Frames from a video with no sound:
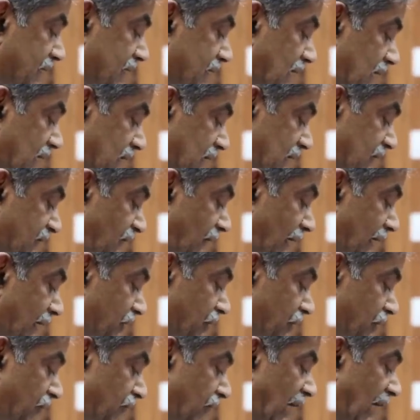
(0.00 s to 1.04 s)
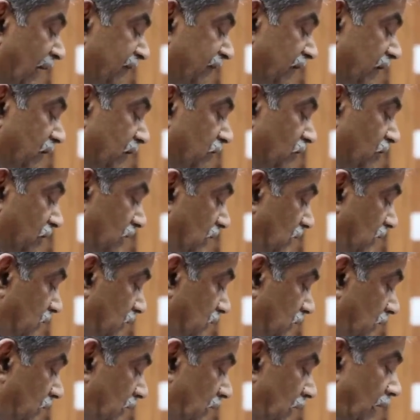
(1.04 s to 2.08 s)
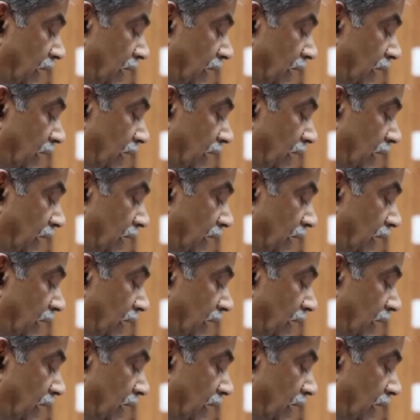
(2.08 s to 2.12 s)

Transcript: satisfaction of having usurped